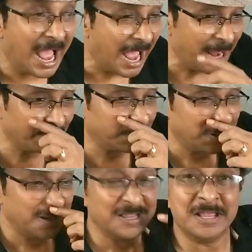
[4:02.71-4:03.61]
I
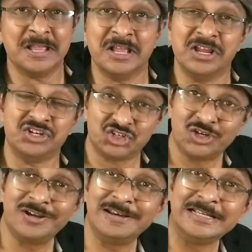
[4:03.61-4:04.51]
am
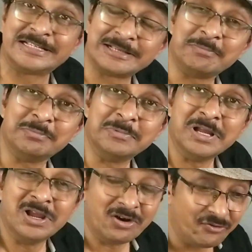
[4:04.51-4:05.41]
sharing some